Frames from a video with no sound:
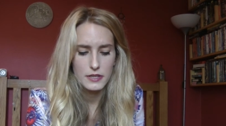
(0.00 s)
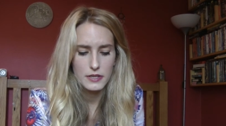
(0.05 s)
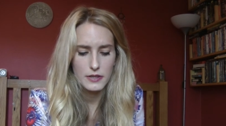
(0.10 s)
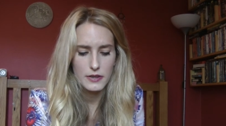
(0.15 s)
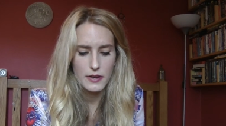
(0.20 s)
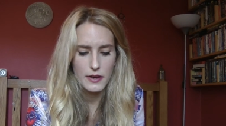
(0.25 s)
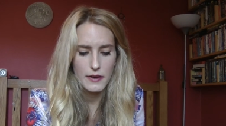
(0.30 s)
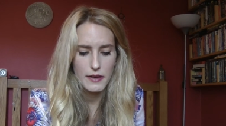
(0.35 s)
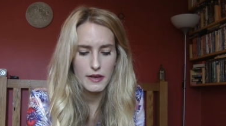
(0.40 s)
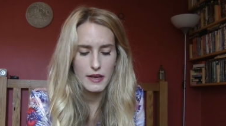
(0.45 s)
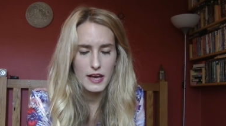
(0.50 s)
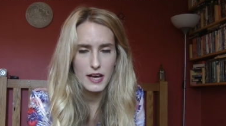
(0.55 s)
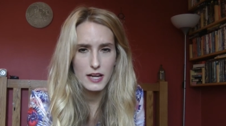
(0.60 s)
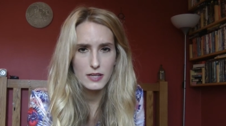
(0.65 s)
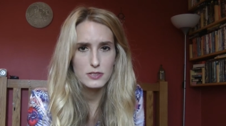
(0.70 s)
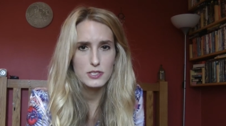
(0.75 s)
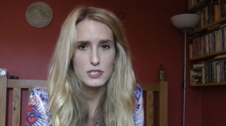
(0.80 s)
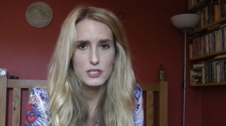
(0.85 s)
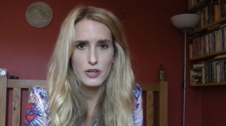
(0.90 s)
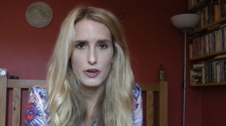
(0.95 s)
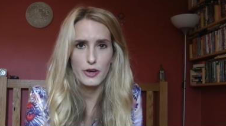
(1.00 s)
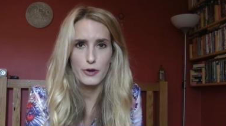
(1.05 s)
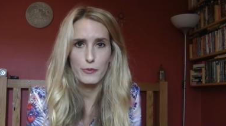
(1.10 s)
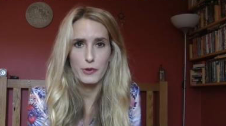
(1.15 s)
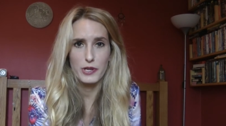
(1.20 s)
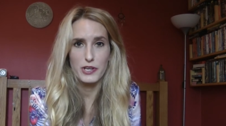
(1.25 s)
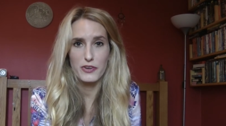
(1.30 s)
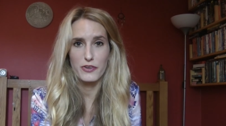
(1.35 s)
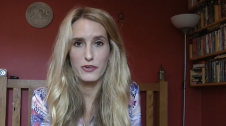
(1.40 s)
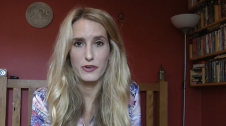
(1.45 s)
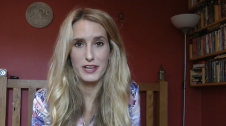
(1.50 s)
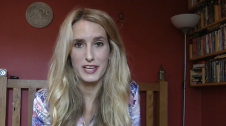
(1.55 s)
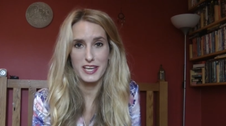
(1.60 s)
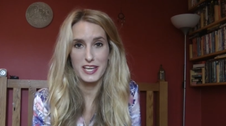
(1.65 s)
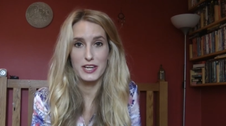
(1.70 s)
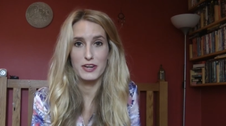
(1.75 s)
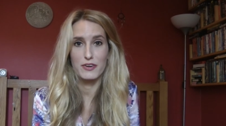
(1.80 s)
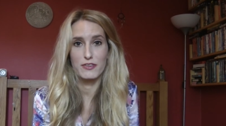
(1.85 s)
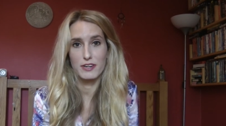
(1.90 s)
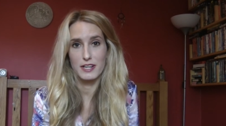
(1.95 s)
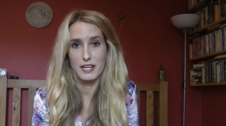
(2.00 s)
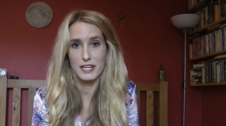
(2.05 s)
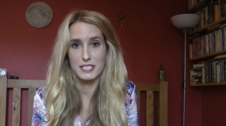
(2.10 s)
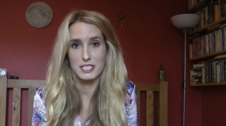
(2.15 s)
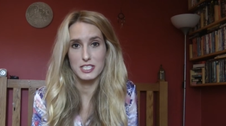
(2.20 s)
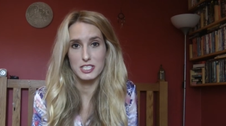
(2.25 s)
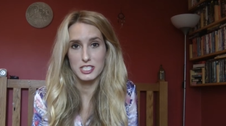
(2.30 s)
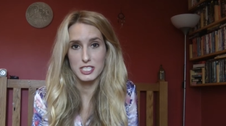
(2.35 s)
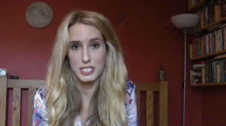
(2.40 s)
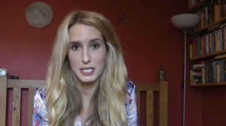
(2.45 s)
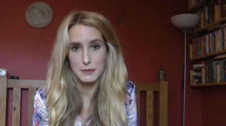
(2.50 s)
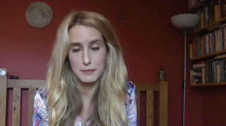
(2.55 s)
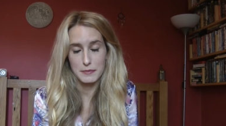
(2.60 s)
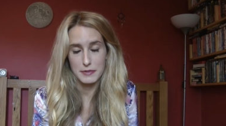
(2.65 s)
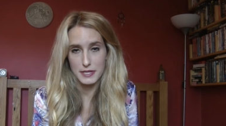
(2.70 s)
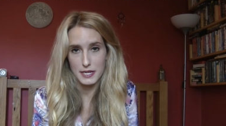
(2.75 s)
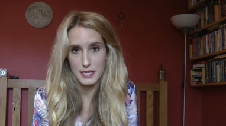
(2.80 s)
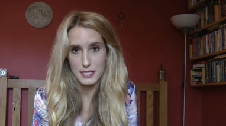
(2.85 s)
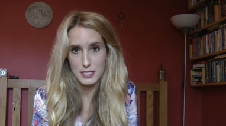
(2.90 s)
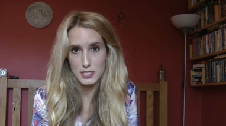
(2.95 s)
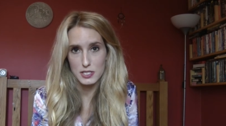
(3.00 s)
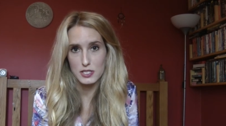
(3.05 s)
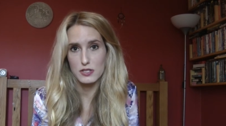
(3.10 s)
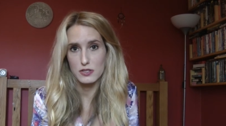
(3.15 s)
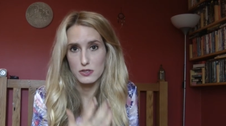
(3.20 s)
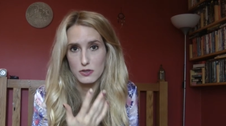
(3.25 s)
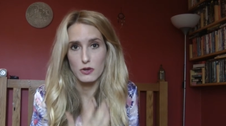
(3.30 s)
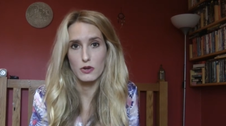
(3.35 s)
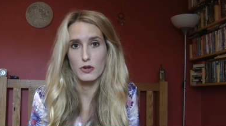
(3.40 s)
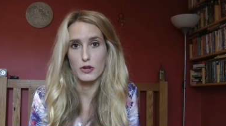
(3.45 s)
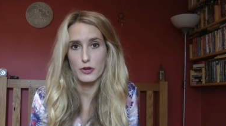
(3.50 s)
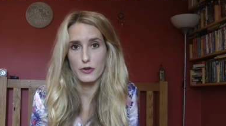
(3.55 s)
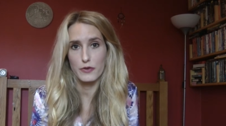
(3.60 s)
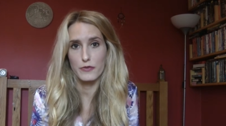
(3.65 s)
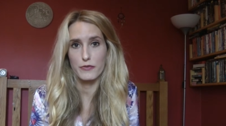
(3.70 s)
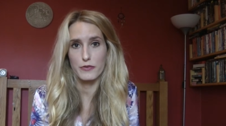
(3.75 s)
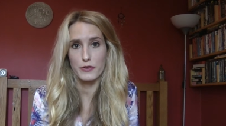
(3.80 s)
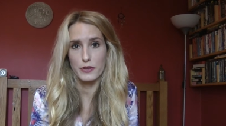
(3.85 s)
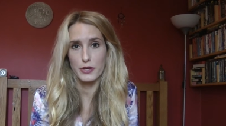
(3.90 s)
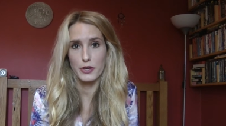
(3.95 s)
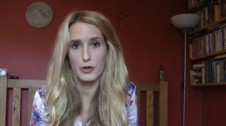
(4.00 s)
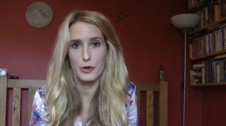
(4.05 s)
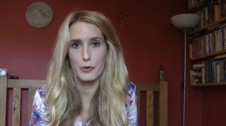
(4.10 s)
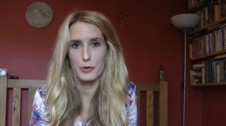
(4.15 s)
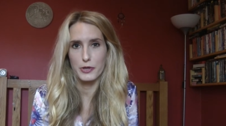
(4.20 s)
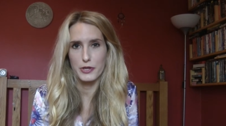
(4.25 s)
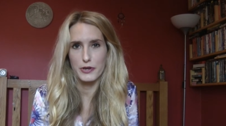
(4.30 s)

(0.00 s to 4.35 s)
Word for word: you know, how to know when you're in a relationship that is not good for you,